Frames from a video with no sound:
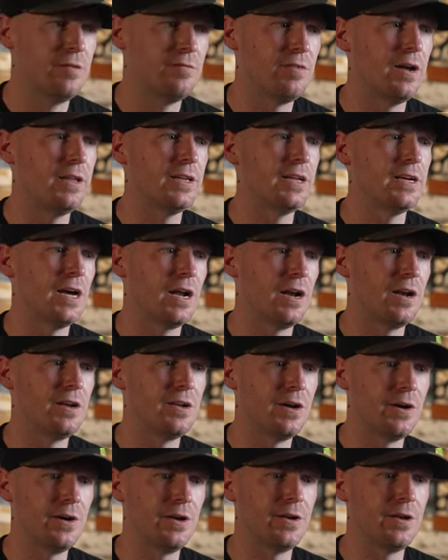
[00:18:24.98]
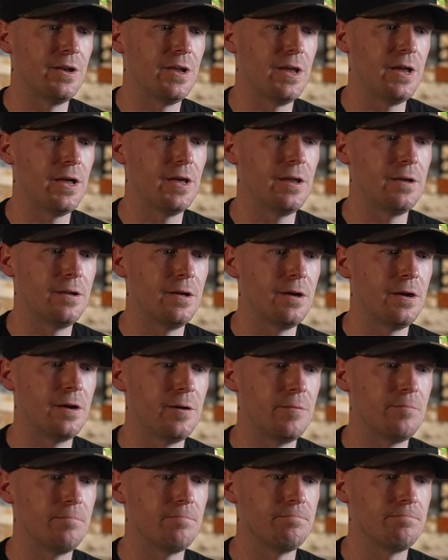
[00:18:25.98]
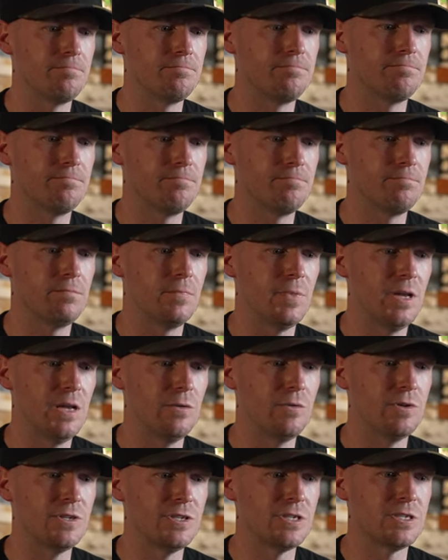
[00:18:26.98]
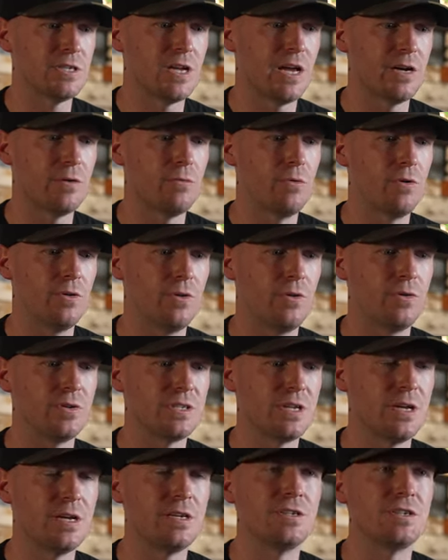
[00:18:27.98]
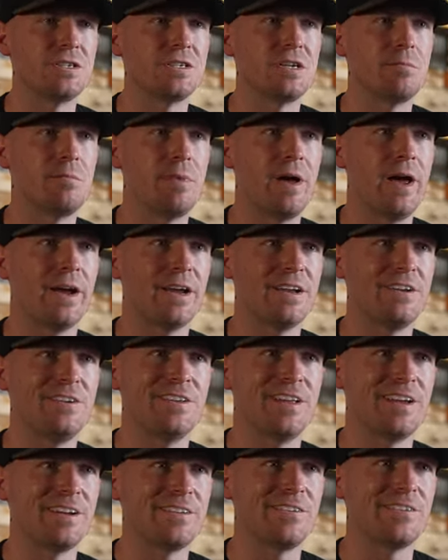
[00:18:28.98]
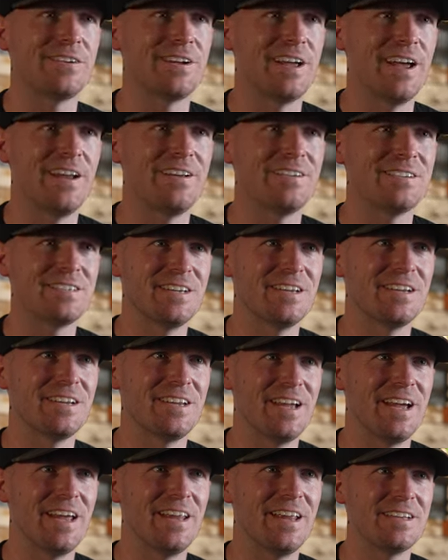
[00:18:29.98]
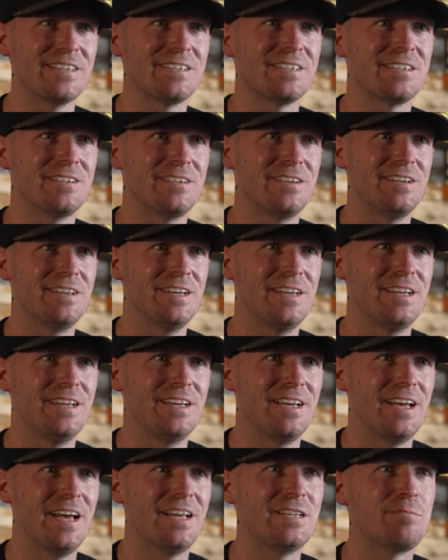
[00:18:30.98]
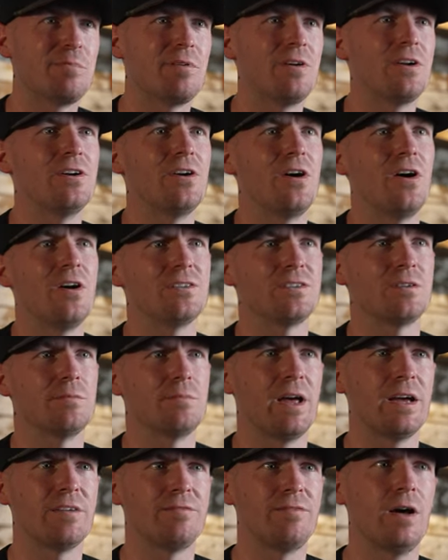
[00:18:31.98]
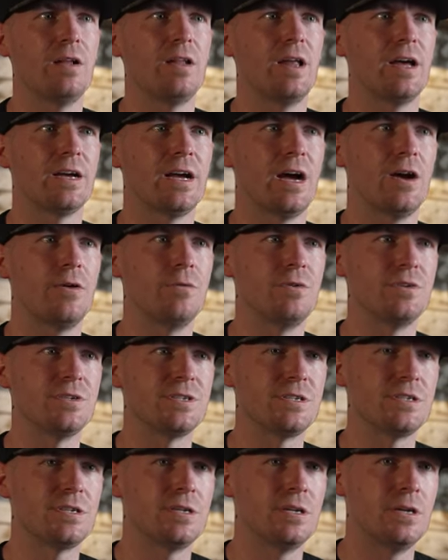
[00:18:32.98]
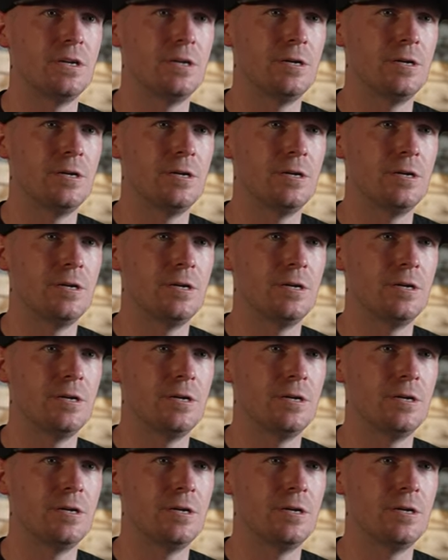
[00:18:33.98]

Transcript: Finally got it done. And it was just like one of those things you sit back and you like look at it, and it's like, yeah, that's pretty awesome. I felt like I was